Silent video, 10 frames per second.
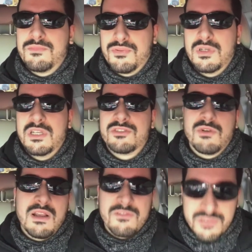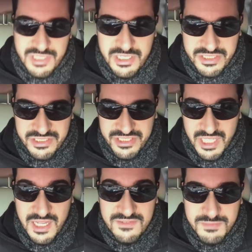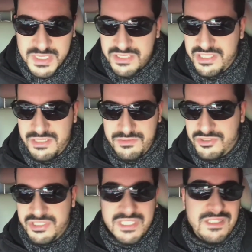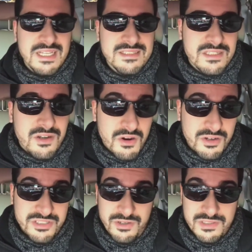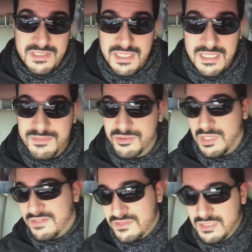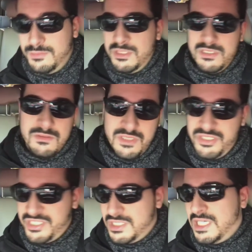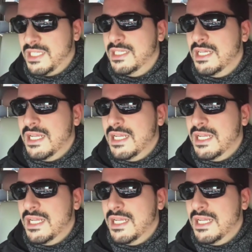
pre-driver's license life because I was just collecting cars all the time, driving them and doing this and that.